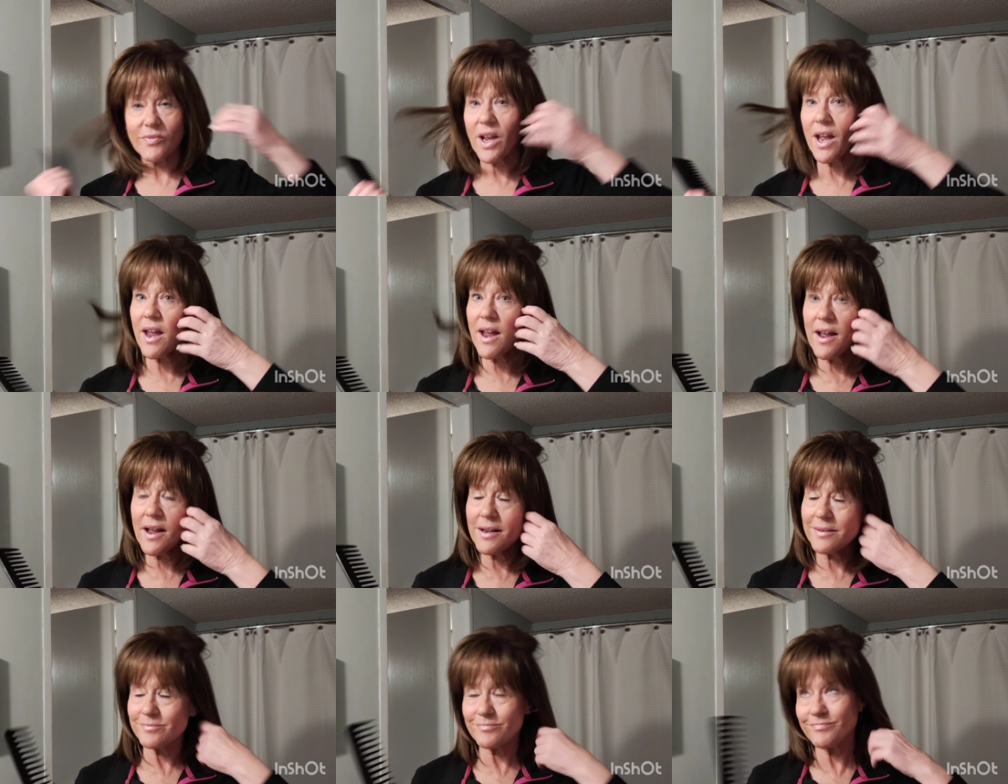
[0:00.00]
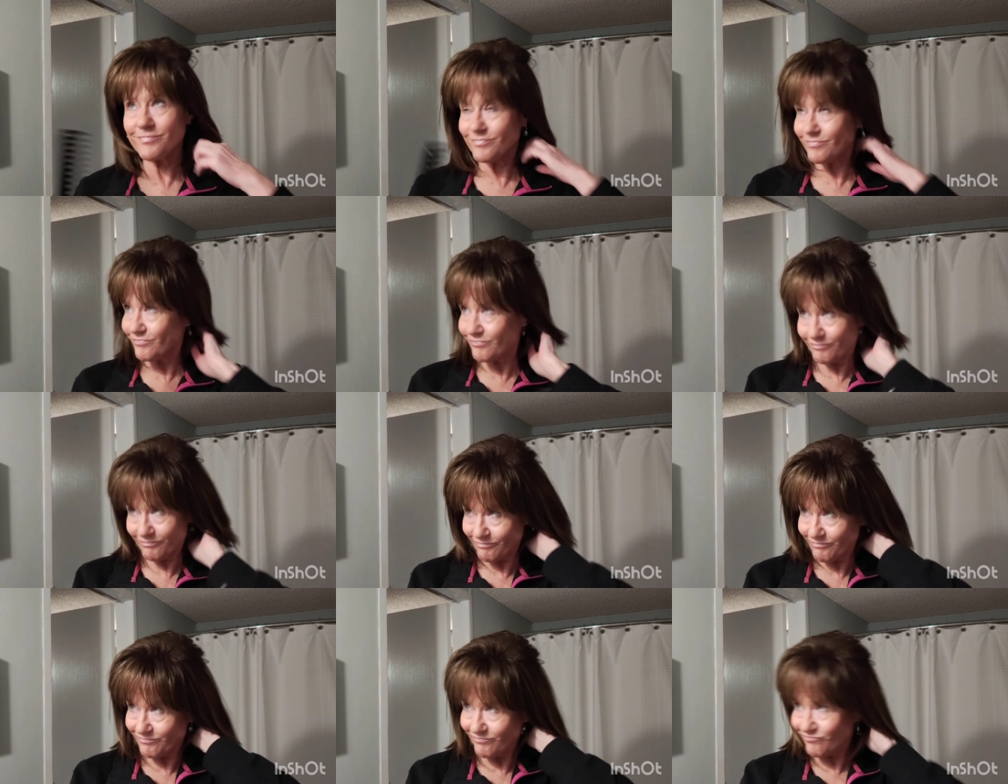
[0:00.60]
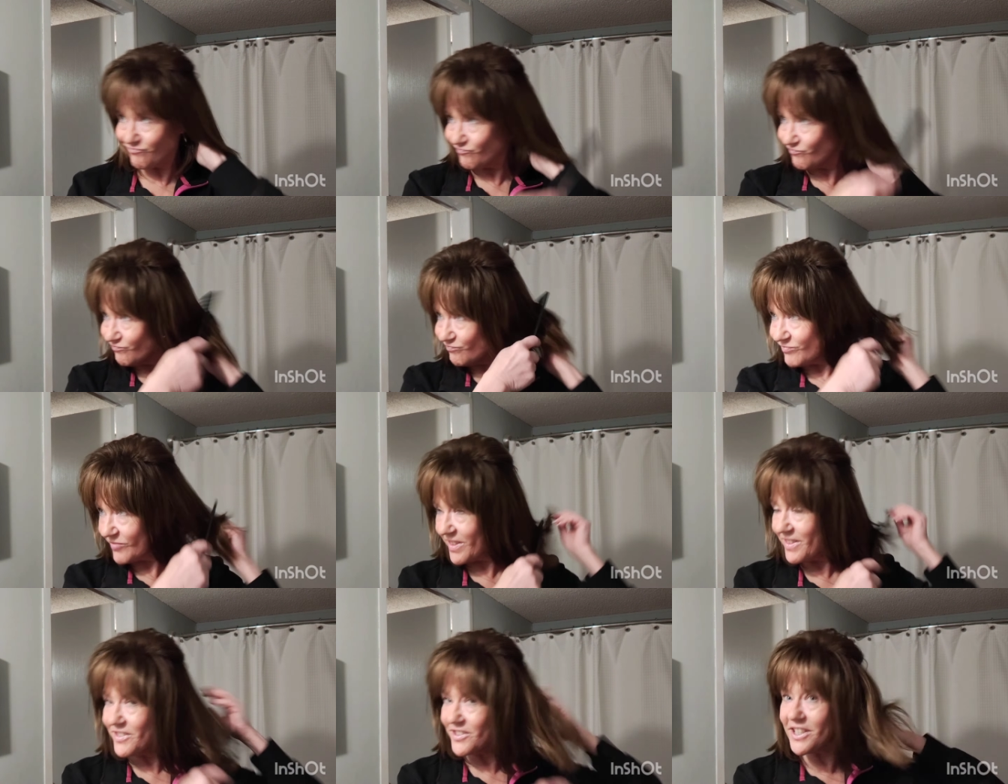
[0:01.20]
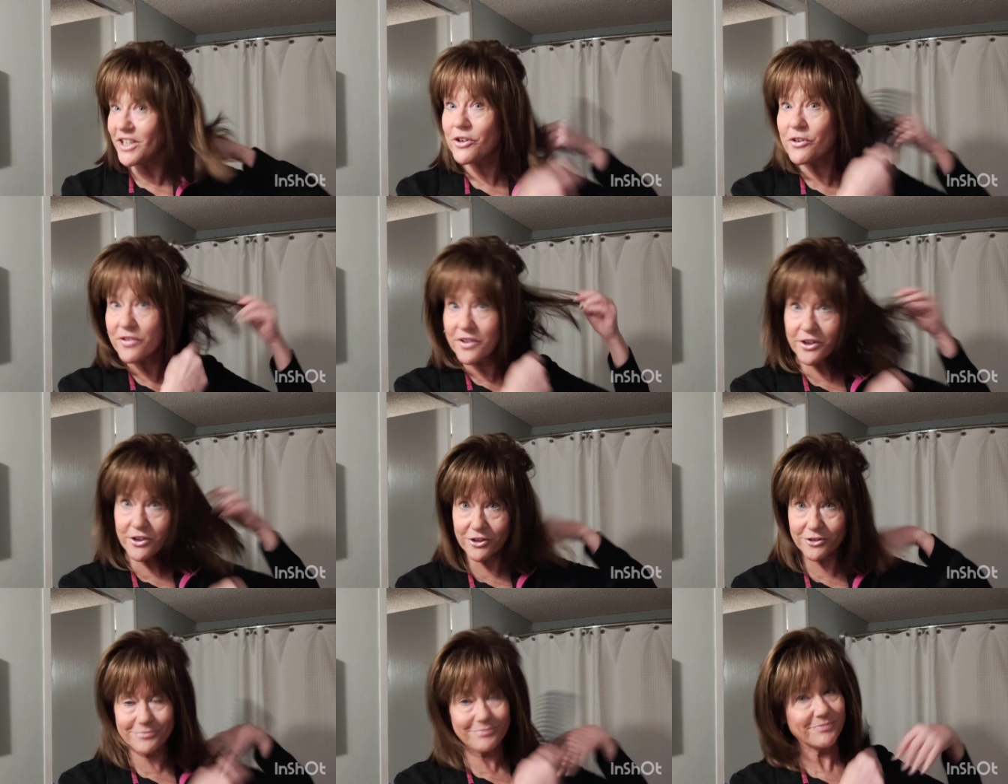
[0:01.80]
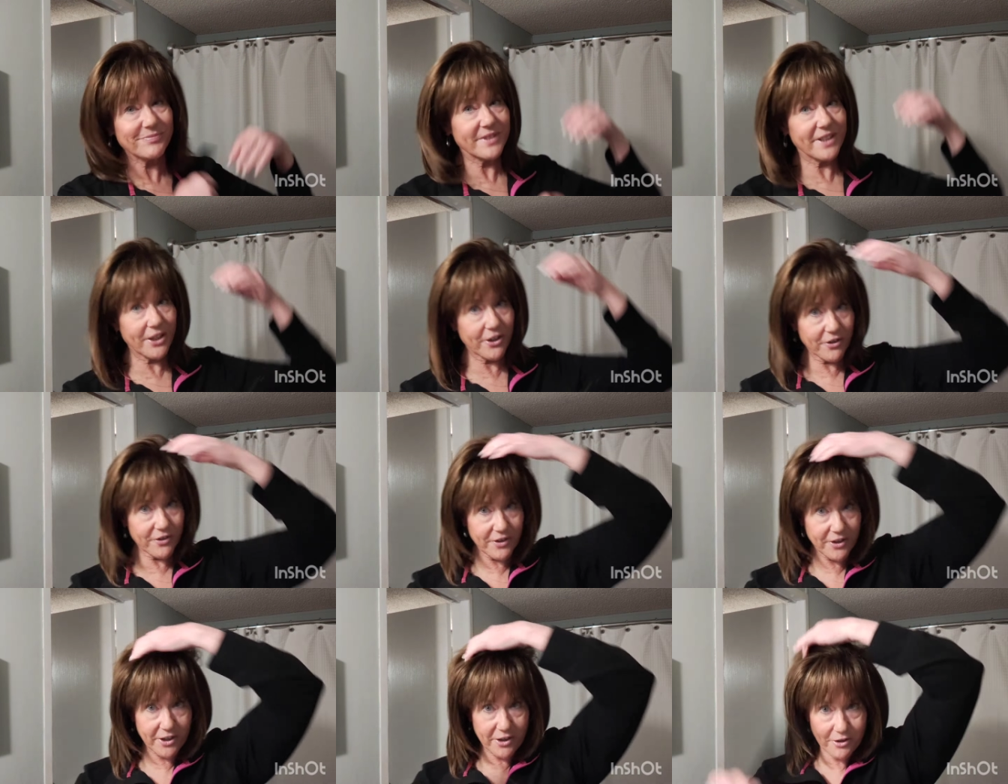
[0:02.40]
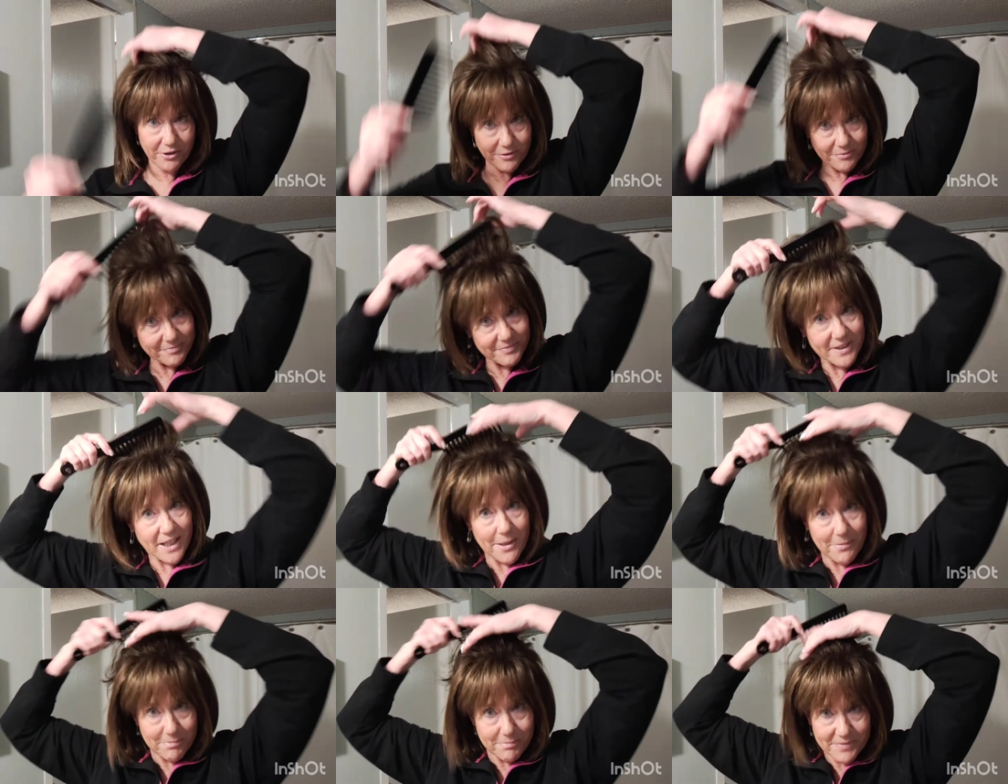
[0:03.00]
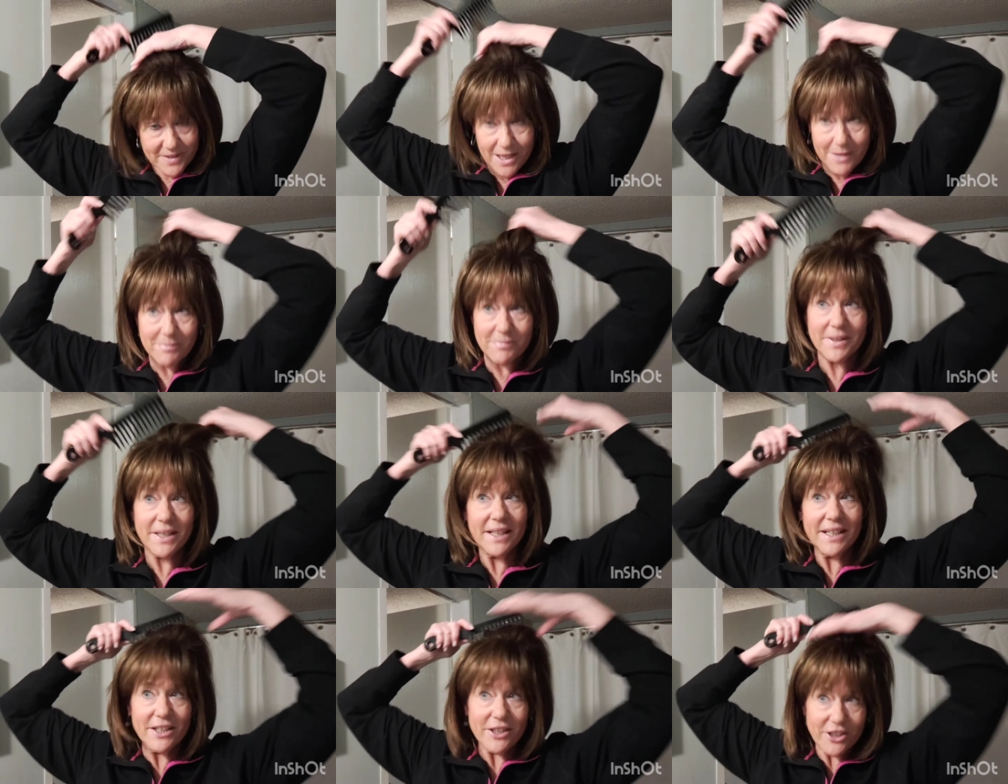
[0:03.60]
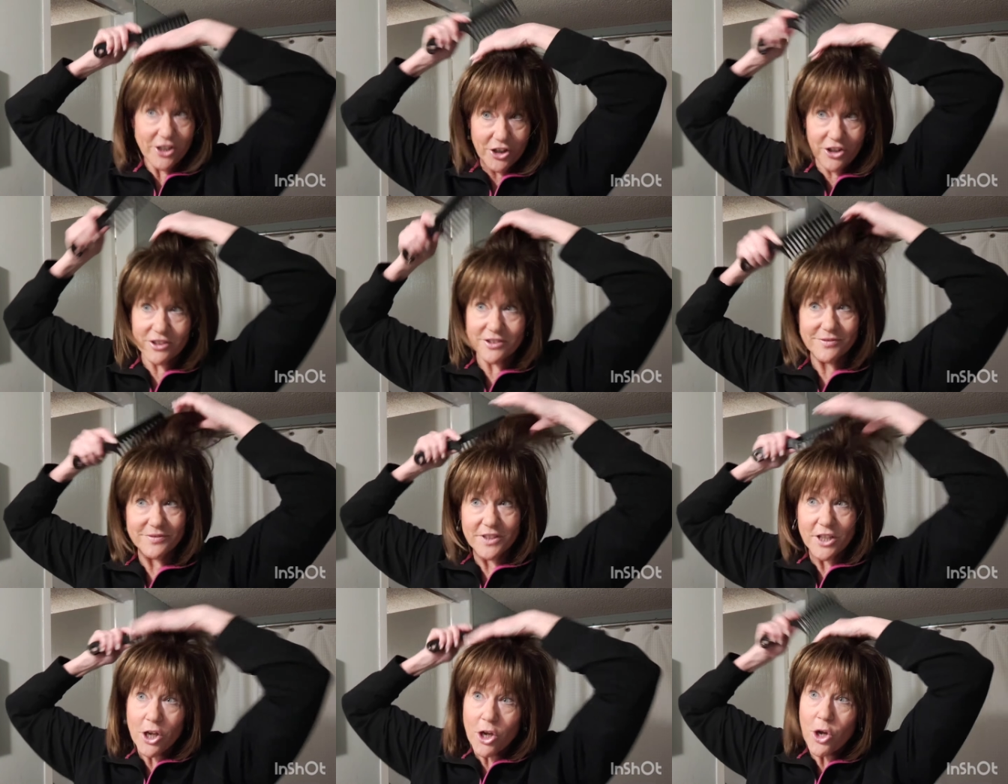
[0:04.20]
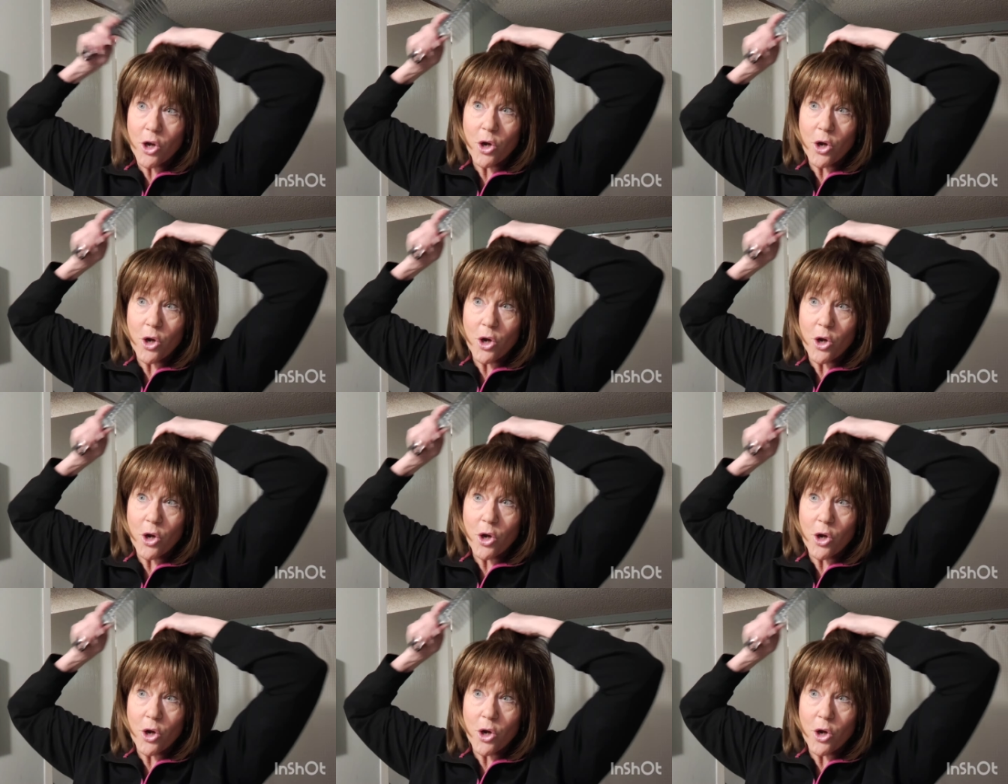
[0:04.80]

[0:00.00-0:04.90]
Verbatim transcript: um, dinner theater, dinner theater type type curtain